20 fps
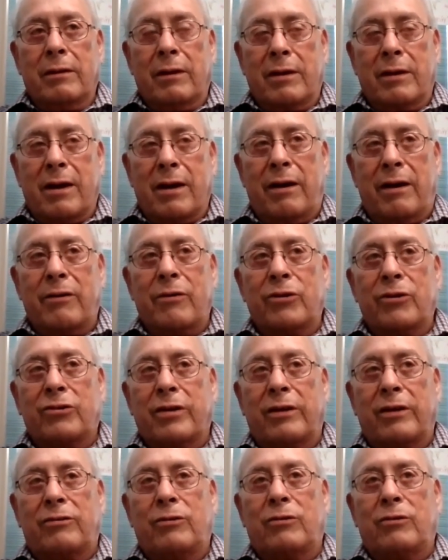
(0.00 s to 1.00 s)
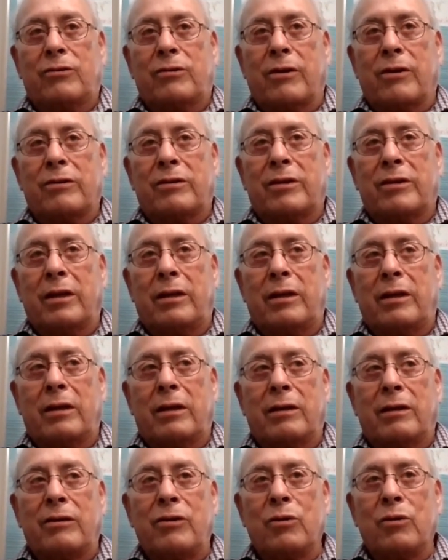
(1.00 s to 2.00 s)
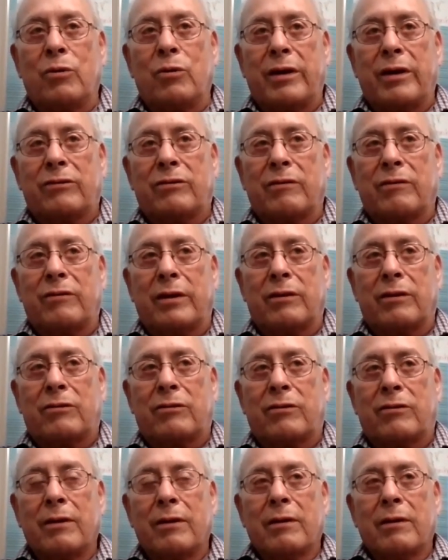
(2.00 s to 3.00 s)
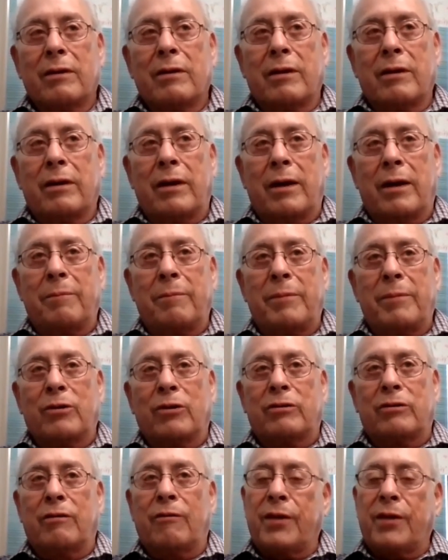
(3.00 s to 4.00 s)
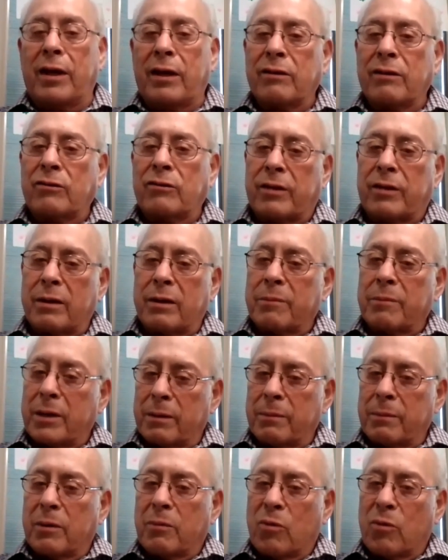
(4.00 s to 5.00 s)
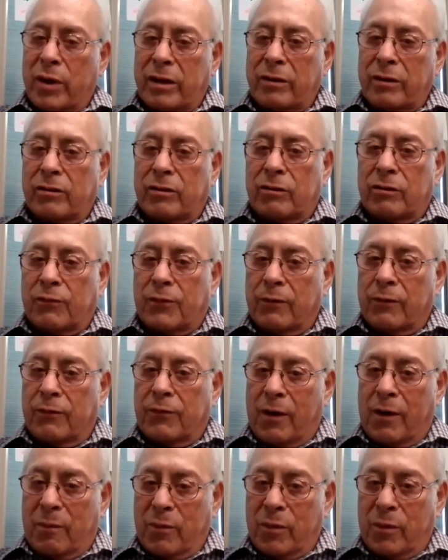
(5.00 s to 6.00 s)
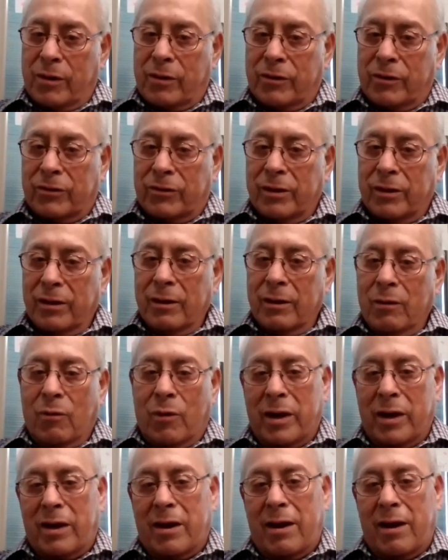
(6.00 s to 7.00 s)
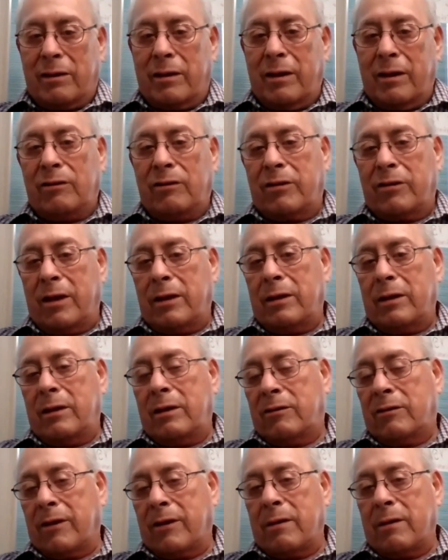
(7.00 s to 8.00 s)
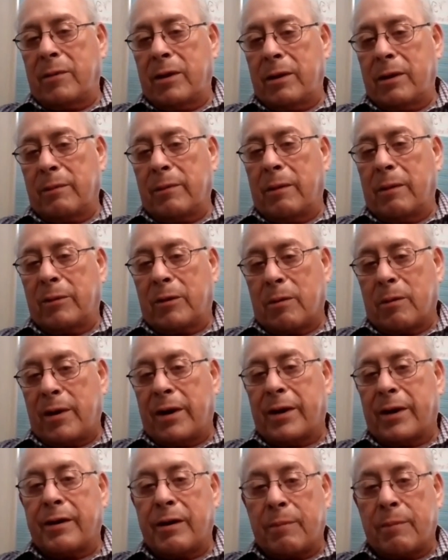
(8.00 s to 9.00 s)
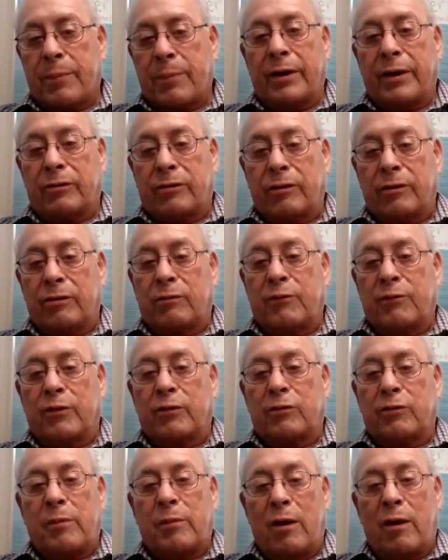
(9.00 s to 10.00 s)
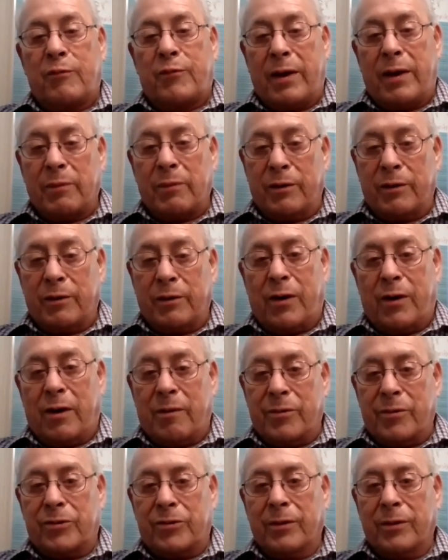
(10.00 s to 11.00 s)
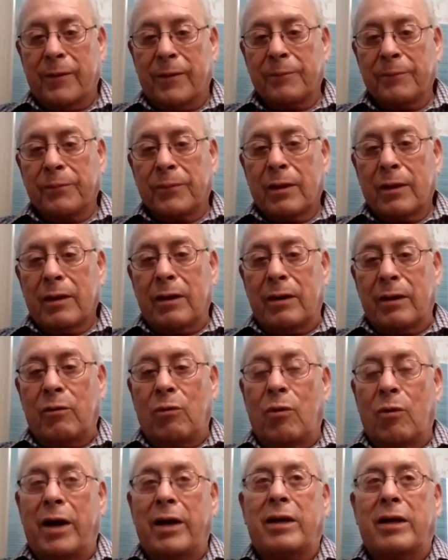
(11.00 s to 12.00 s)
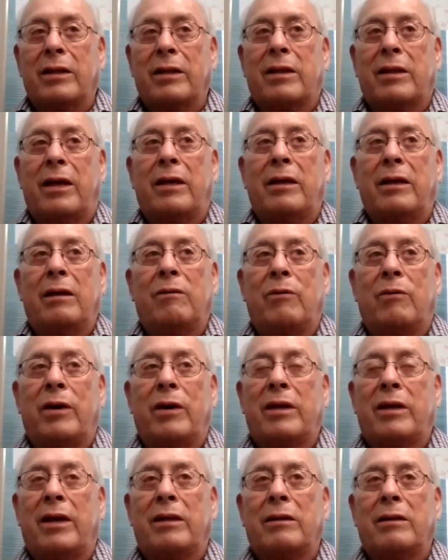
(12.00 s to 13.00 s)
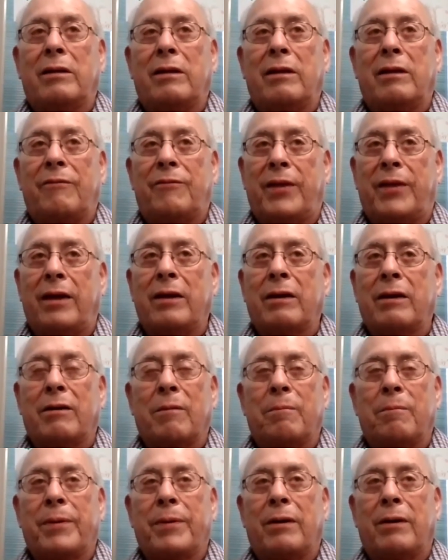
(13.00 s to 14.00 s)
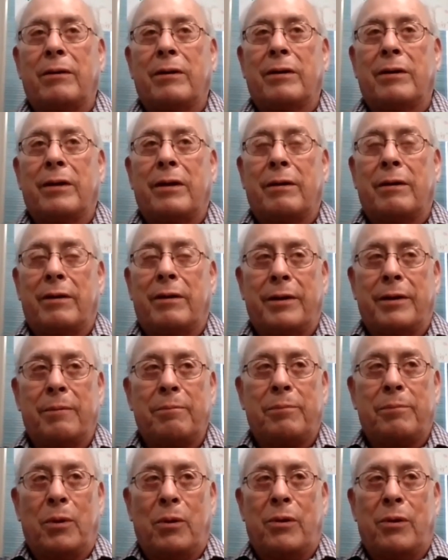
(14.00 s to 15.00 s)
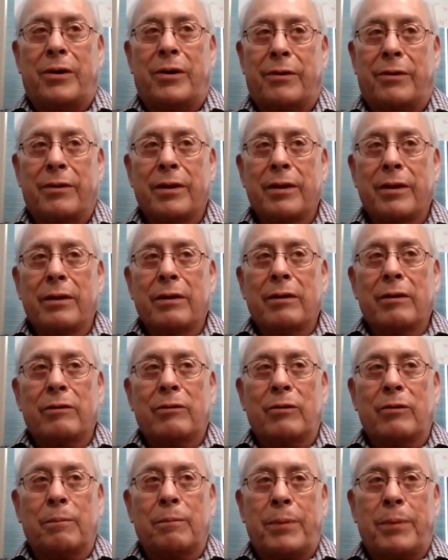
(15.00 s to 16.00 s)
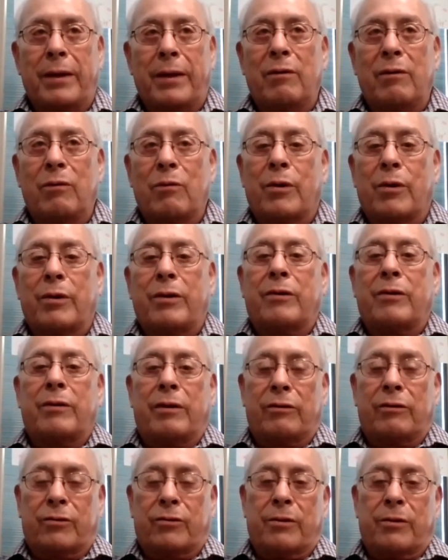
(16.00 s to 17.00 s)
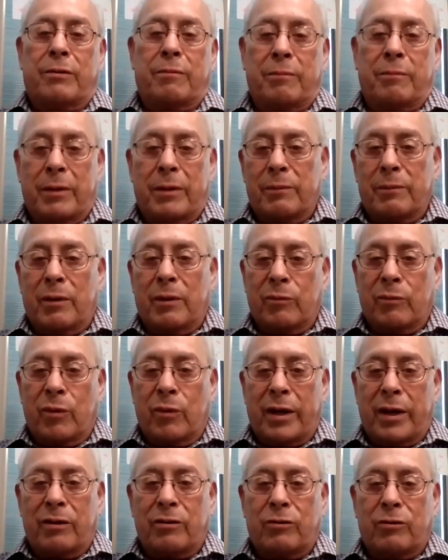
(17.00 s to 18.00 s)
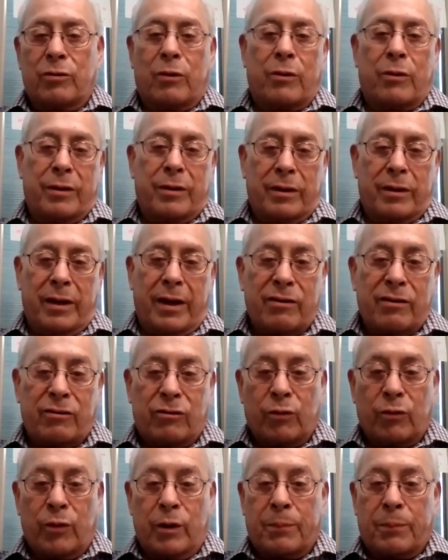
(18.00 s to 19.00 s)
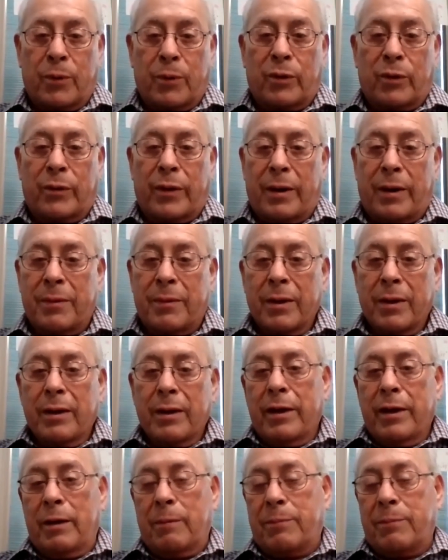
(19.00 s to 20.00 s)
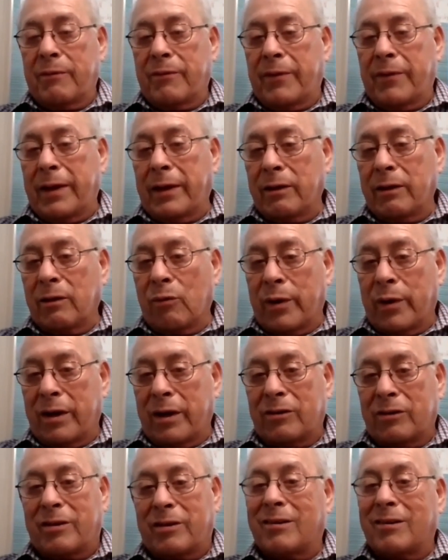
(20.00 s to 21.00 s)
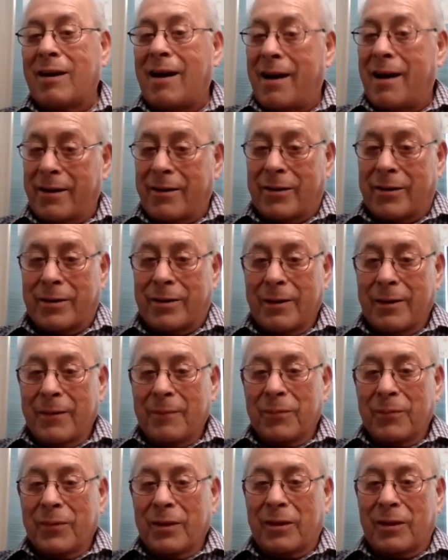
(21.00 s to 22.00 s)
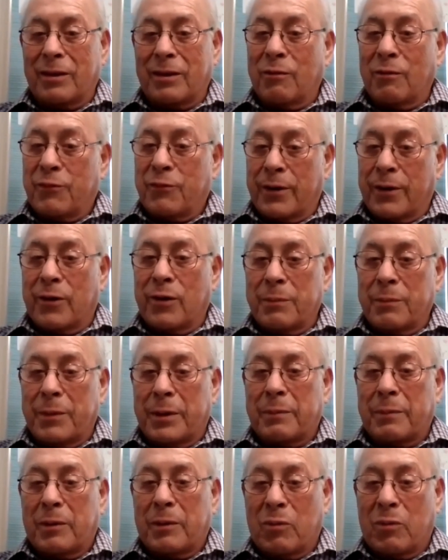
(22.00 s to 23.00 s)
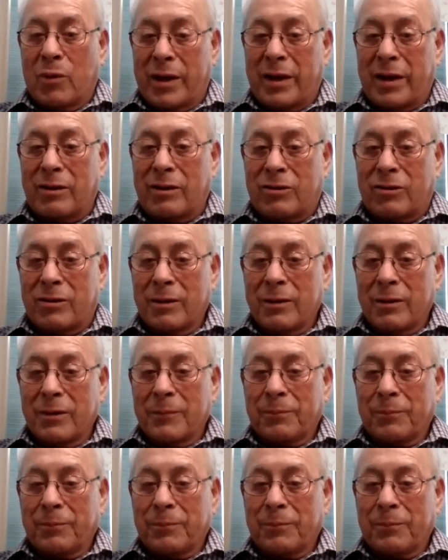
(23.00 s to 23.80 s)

Congress has to start thinking in new ways of this, because if they can set minimum wages for farm workers, why can't they set minimum commodity prices for small family farmers? Why can't, if they can compel an employer to pay a worker a certain minimum wage, or in the H-2A program, a prevailing wage that's higher than the federal minimum wage?